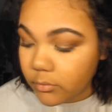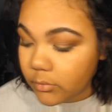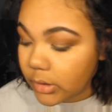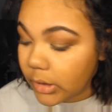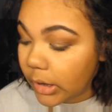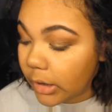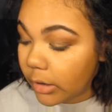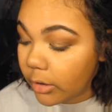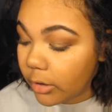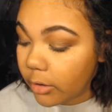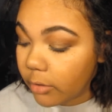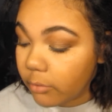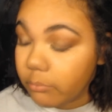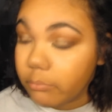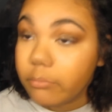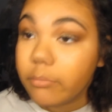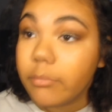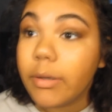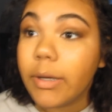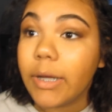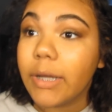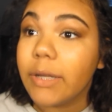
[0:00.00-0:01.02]
I don't know,
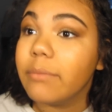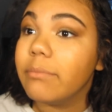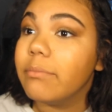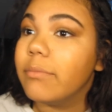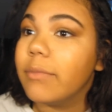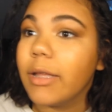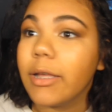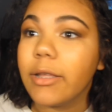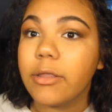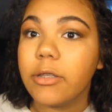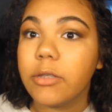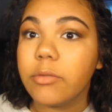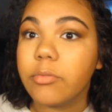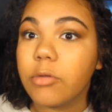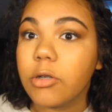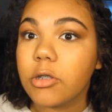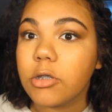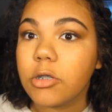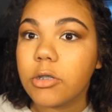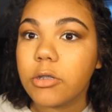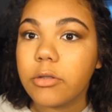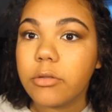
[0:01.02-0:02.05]
I like these
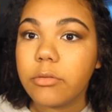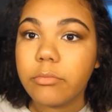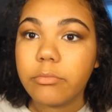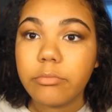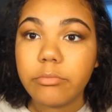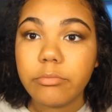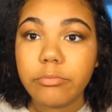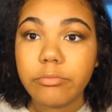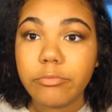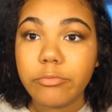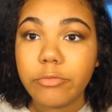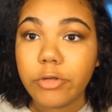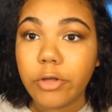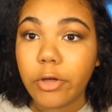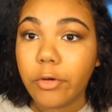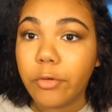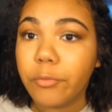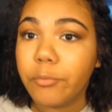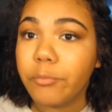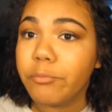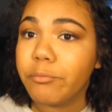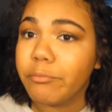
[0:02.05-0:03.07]
brushes,
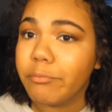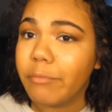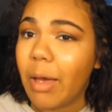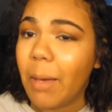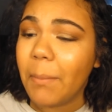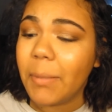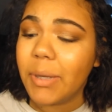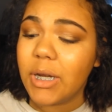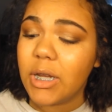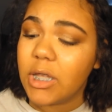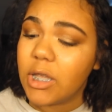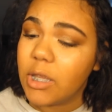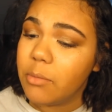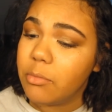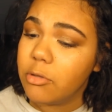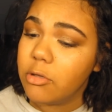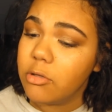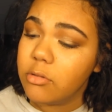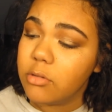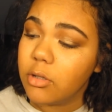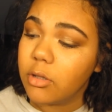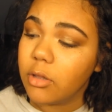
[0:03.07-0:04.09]
so I'm gonna keep
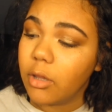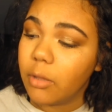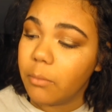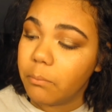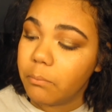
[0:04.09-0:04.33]
using them.